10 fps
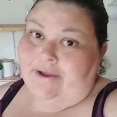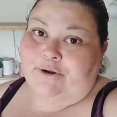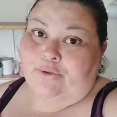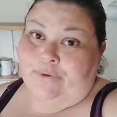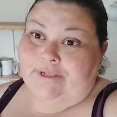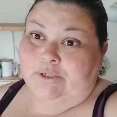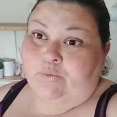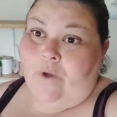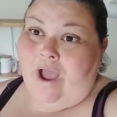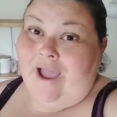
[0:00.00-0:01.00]
now I know the
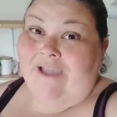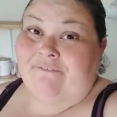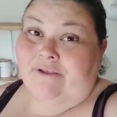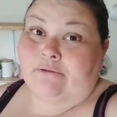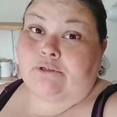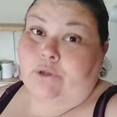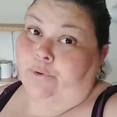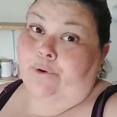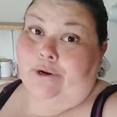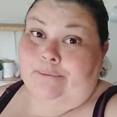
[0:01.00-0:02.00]
reasons why I feel so
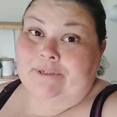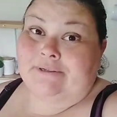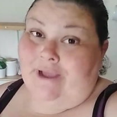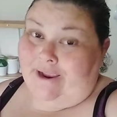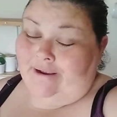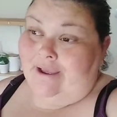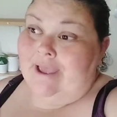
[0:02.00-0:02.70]
incredibly tight,